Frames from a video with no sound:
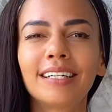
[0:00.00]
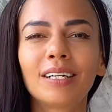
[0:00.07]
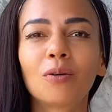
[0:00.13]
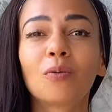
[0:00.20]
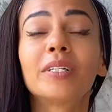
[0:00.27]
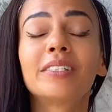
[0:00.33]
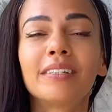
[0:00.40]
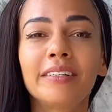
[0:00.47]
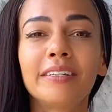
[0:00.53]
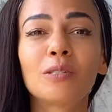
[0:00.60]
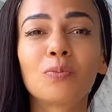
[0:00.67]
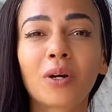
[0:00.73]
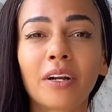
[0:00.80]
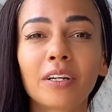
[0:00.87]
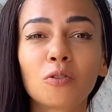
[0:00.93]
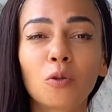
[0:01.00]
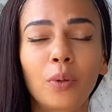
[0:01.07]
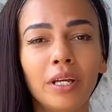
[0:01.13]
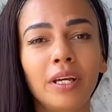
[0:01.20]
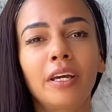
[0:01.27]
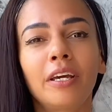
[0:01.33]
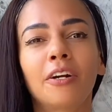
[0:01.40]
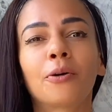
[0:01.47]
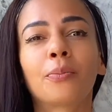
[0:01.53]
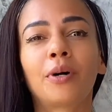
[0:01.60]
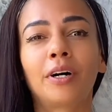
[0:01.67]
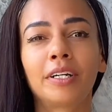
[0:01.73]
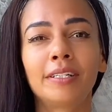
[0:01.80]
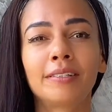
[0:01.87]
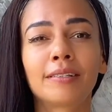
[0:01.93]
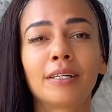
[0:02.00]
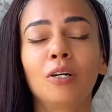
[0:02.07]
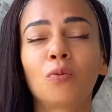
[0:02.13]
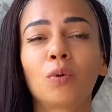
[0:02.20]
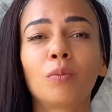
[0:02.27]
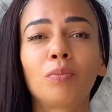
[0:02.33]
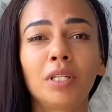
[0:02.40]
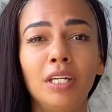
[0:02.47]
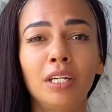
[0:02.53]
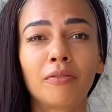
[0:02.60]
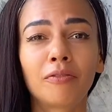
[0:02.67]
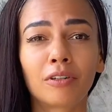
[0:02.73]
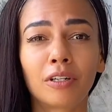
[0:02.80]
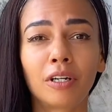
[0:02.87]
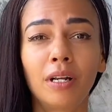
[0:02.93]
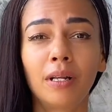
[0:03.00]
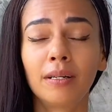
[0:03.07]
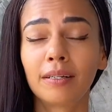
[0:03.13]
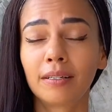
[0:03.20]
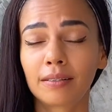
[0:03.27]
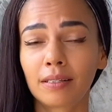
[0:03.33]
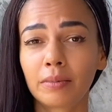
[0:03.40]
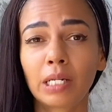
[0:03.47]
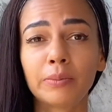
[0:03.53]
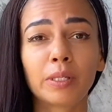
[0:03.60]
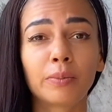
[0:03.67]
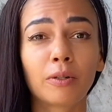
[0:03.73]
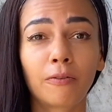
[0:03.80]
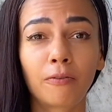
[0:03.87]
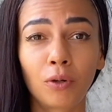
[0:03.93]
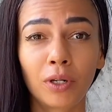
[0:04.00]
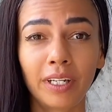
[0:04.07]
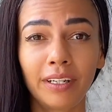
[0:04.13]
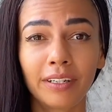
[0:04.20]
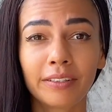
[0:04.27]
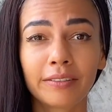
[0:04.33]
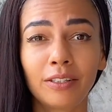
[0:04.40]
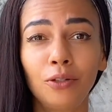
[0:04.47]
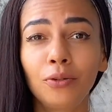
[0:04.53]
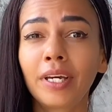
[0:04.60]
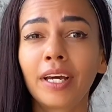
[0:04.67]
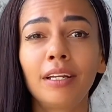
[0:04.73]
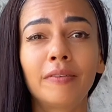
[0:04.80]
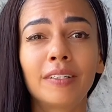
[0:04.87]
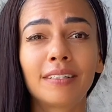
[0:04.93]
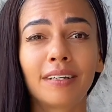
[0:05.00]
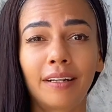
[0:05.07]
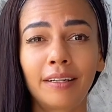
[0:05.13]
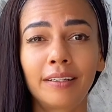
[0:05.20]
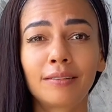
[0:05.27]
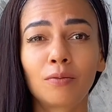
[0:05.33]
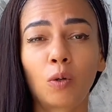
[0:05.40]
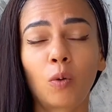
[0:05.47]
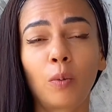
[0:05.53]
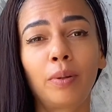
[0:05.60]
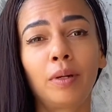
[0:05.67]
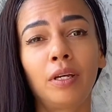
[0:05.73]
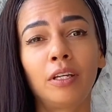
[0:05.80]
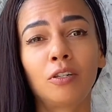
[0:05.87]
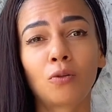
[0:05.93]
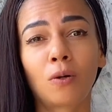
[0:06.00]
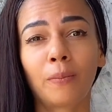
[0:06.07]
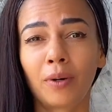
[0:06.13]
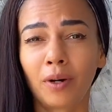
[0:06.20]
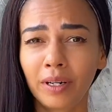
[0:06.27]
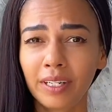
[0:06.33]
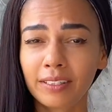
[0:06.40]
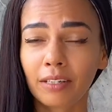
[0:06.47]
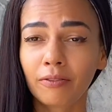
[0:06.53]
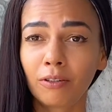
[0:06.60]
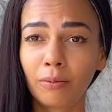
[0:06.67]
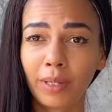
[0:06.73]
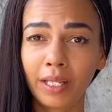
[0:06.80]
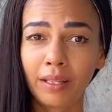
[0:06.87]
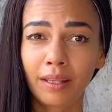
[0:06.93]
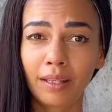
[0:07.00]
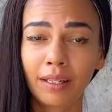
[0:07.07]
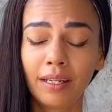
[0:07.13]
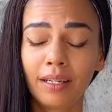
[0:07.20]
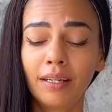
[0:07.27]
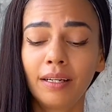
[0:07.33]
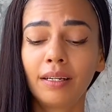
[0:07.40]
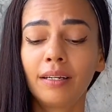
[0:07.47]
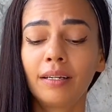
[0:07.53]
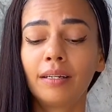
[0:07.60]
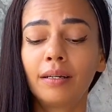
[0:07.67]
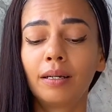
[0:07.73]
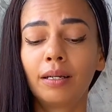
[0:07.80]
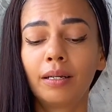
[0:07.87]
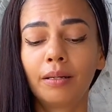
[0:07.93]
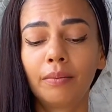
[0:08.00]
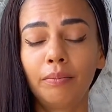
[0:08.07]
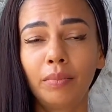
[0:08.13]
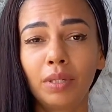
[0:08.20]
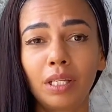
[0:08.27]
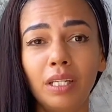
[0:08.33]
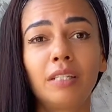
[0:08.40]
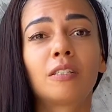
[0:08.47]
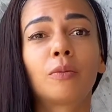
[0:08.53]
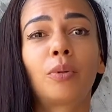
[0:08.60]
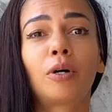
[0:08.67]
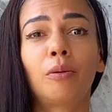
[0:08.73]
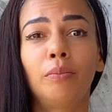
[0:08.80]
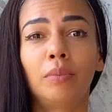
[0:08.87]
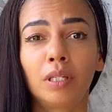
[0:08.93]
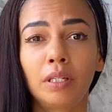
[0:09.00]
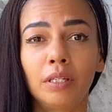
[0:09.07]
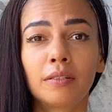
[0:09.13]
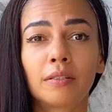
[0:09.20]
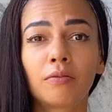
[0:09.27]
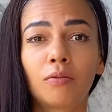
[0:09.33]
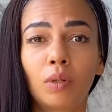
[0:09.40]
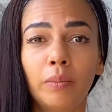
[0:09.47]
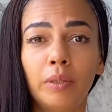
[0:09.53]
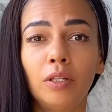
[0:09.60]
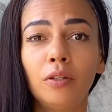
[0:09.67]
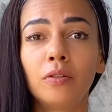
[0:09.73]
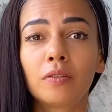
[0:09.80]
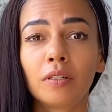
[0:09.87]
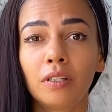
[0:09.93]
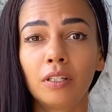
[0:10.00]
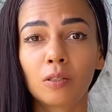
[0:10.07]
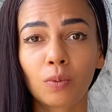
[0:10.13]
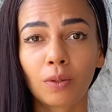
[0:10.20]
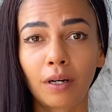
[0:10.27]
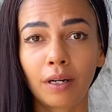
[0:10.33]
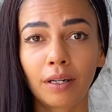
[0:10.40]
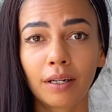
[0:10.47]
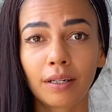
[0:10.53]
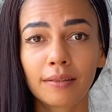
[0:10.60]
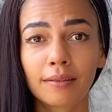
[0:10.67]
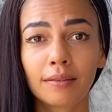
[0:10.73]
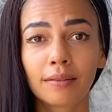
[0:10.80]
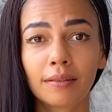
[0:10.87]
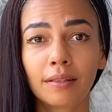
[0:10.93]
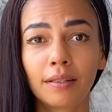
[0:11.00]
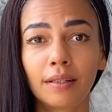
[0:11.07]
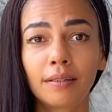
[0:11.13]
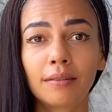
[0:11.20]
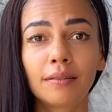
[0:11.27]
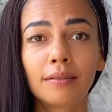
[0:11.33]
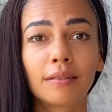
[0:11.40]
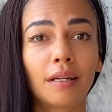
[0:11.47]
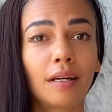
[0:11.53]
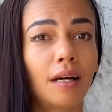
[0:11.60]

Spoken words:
what's in these products? We're putting it in our bodies. We're bleeding for sometimes up to 40 years, and you can't even tell us what we're putting into our bodies every month. Millions upon millions of women using these products. This is